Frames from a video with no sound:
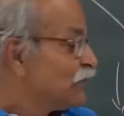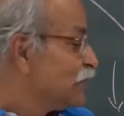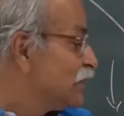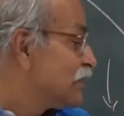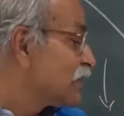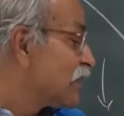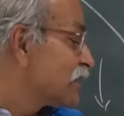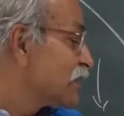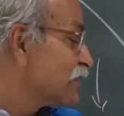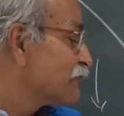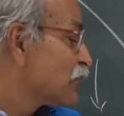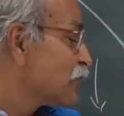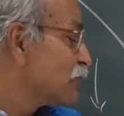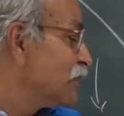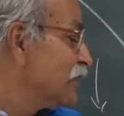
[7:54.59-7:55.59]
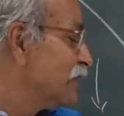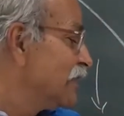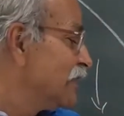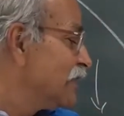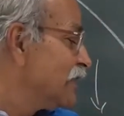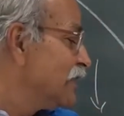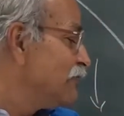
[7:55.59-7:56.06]
We started from
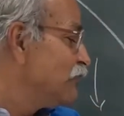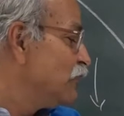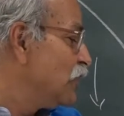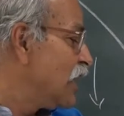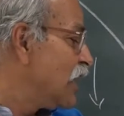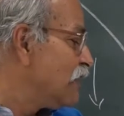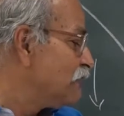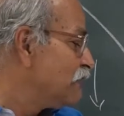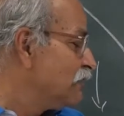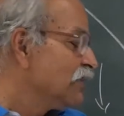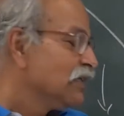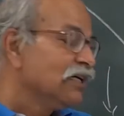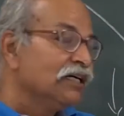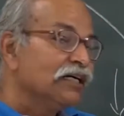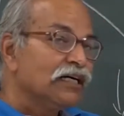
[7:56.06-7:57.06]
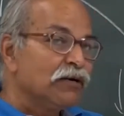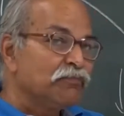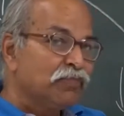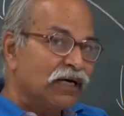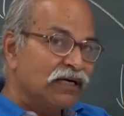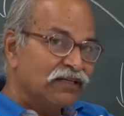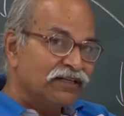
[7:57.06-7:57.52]
here. If you have a
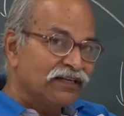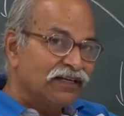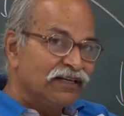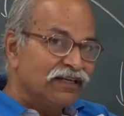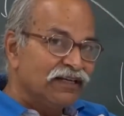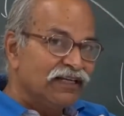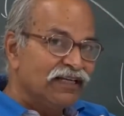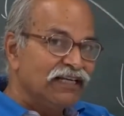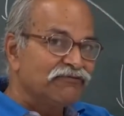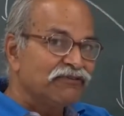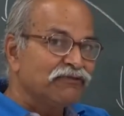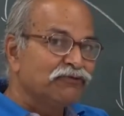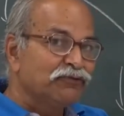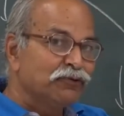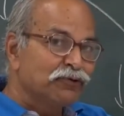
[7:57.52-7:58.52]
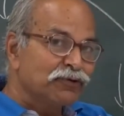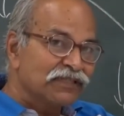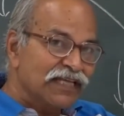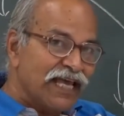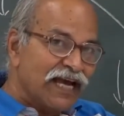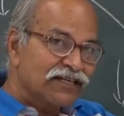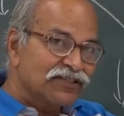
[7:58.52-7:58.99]
particle, if a force
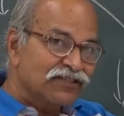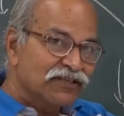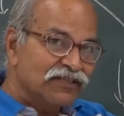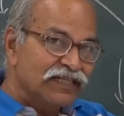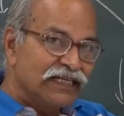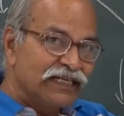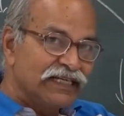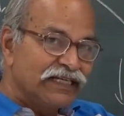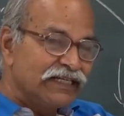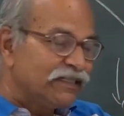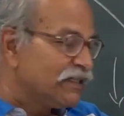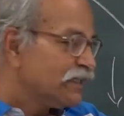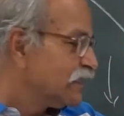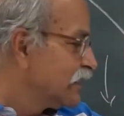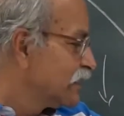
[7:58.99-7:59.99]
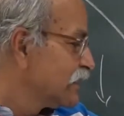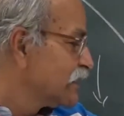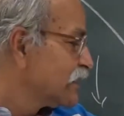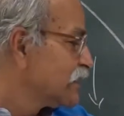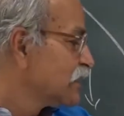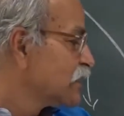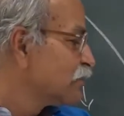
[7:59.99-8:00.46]
acts on it, there is
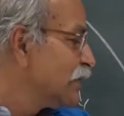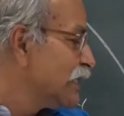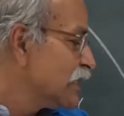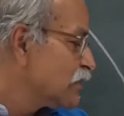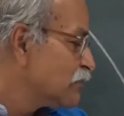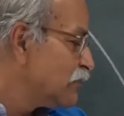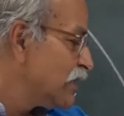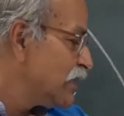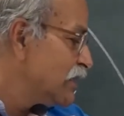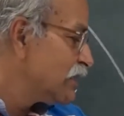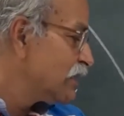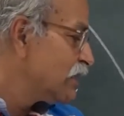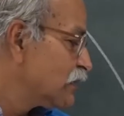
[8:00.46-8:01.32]
a displacement,